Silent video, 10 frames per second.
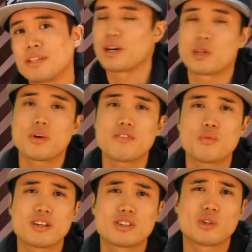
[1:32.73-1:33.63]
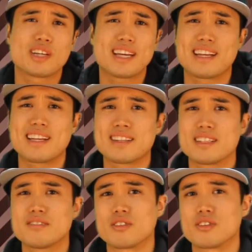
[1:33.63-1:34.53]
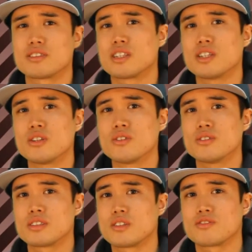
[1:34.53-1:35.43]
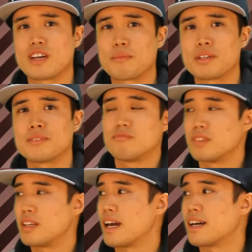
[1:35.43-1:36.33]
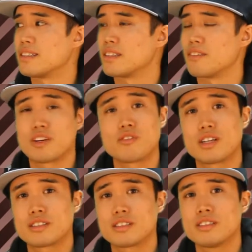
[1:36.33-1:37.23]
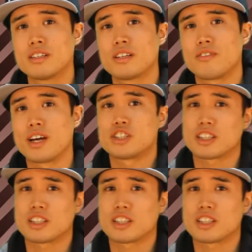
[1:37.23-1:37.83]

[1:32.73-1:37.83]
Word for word: By the way, if you want to donate anything for Steelo and Steelo's family, he has a fundraiser, right?